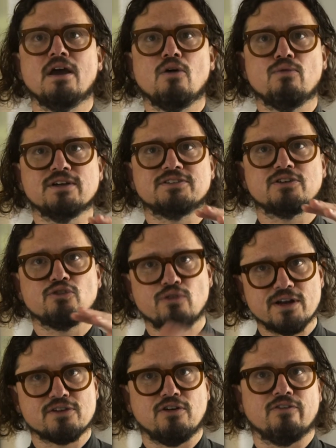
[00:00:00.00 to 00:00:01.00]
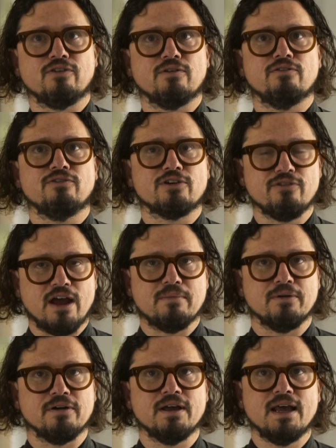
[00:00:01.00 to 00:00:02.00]
was critical for
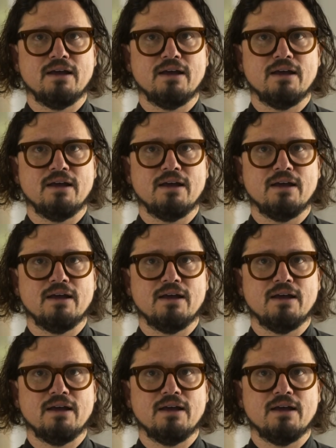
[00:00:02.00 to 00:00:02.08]
Cranmer,